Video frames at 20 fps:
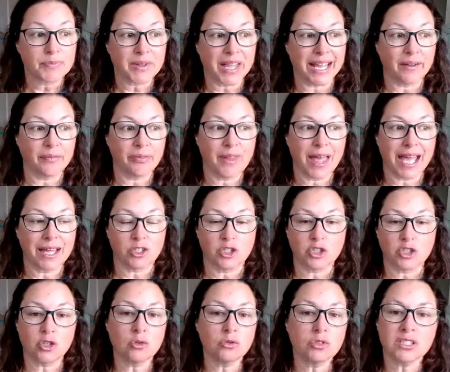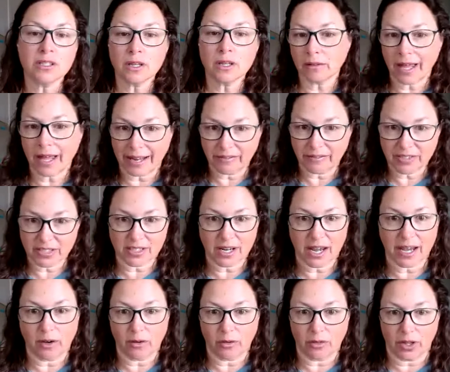and that suits the
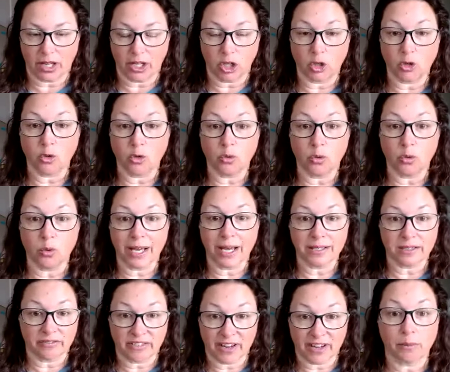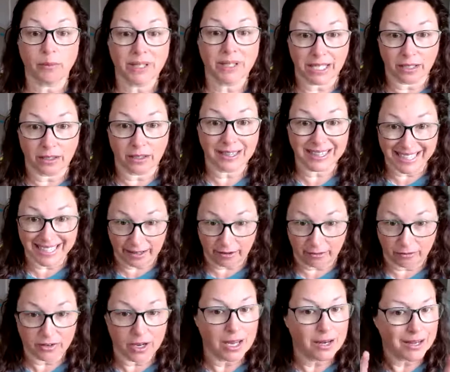lifestyle that you as a family
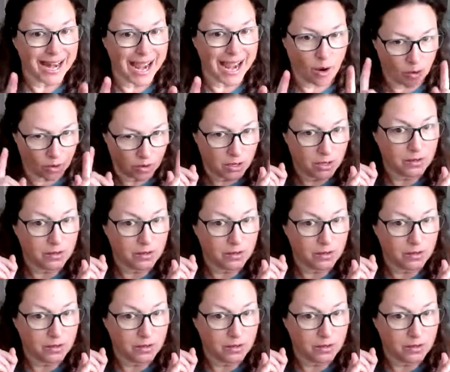live. Now,